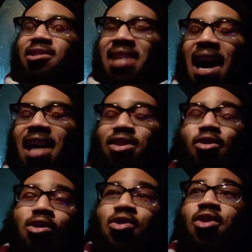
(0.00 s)
high
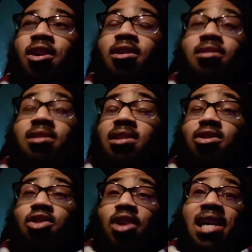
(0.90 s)
school girls
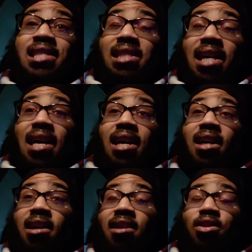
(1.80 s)
dress like
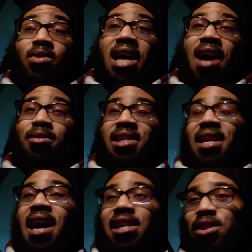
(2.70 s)
hookers when I was in
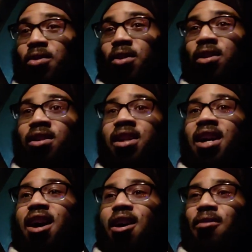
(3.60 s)
high school
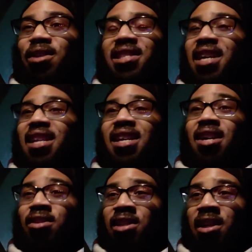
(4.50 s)
over 10
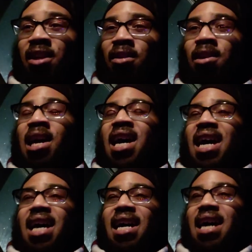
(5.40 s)
years ago,
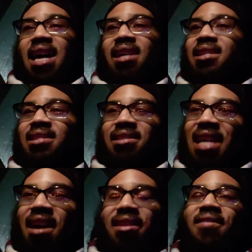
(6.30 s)
and
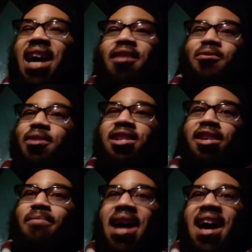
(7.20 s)
now they've gotten
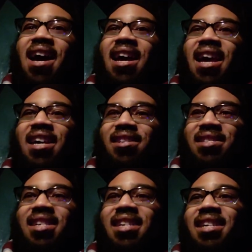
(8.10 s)
really bad. And you're
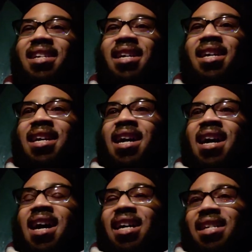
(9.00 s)
like,
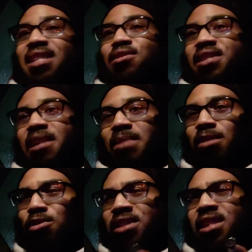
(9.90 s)
sometimes
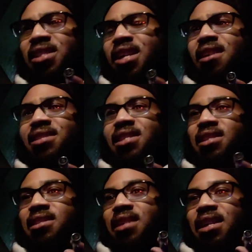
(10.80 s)
you see these girls, it's
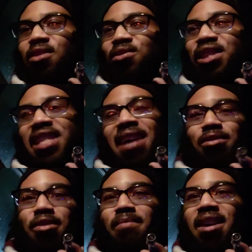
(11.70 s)
just like, you just have
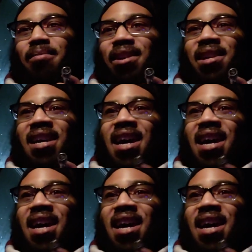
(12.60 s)
to remember,